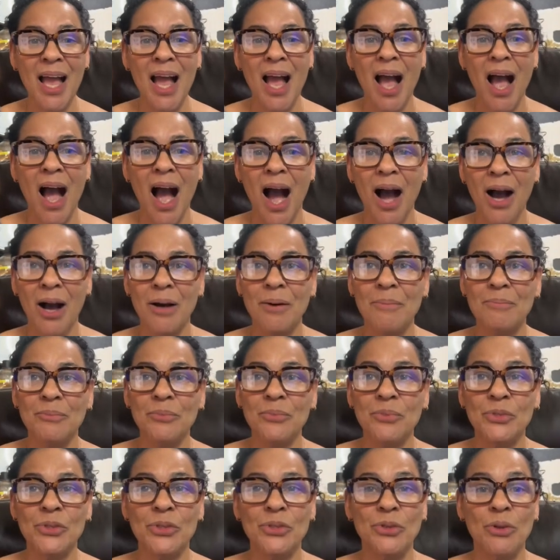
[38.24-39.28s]

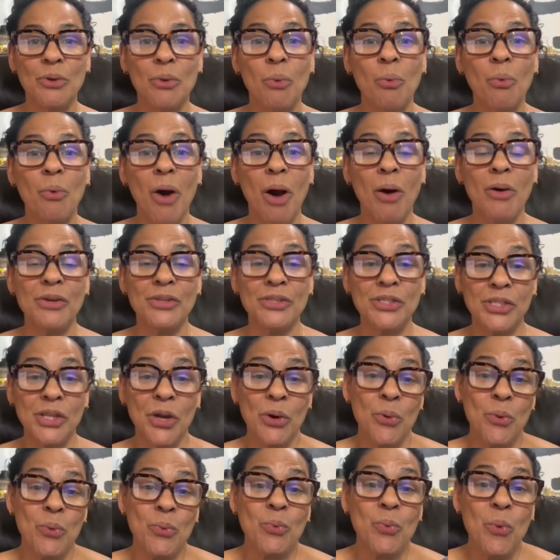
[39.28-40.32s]

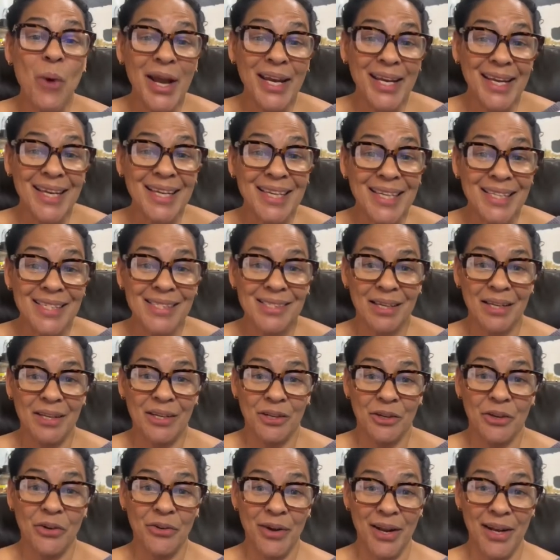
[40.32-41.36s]
what is an
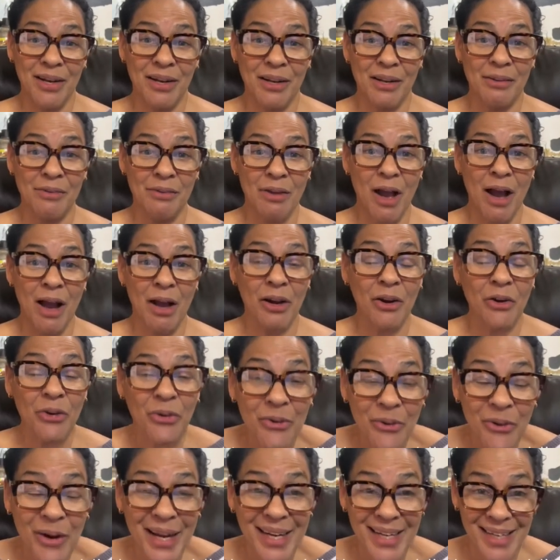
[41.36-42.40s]

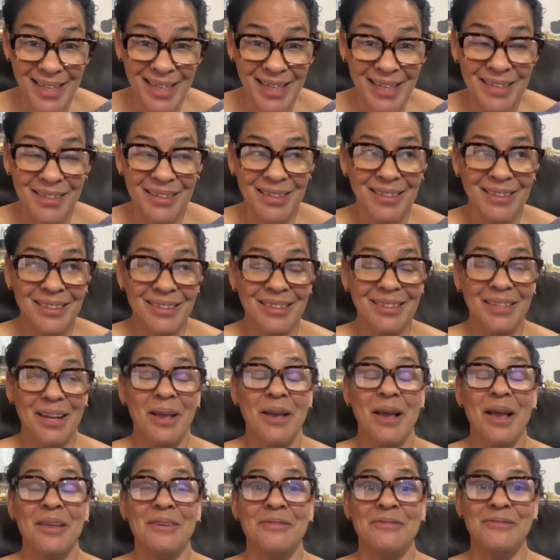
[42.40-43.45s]
accredited
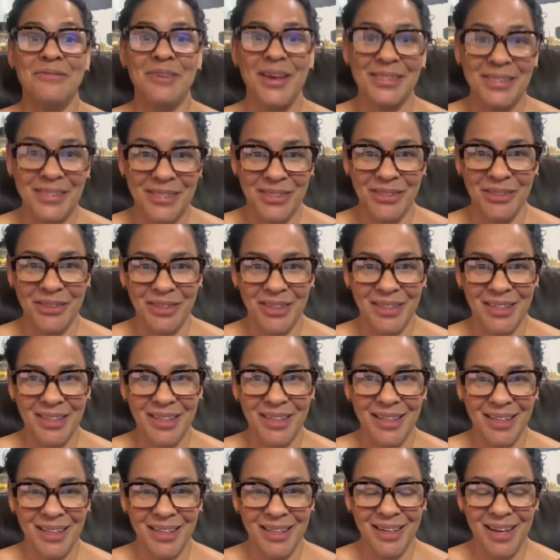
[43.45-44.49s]
investor?
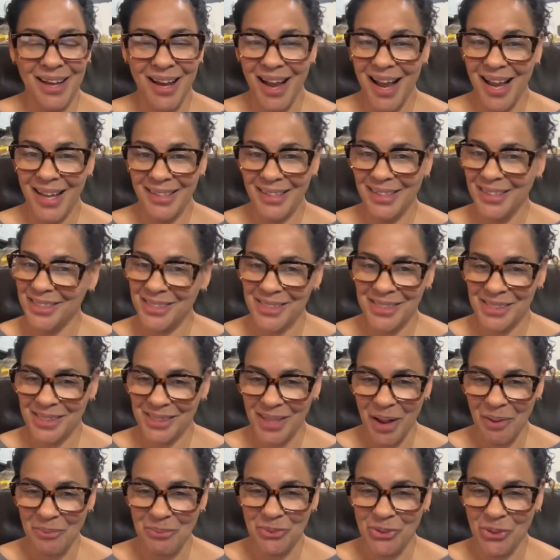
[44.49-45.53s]
I need to
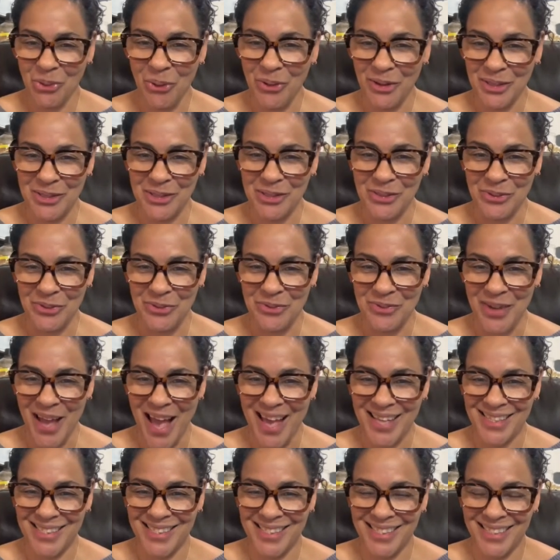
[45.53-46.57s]
stop talking so
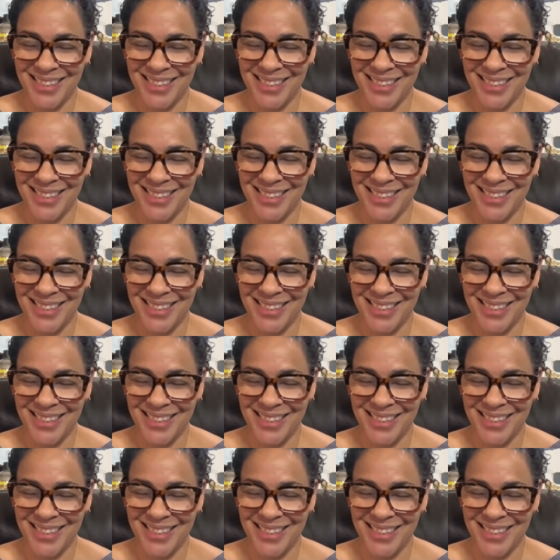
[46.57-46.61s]
fast.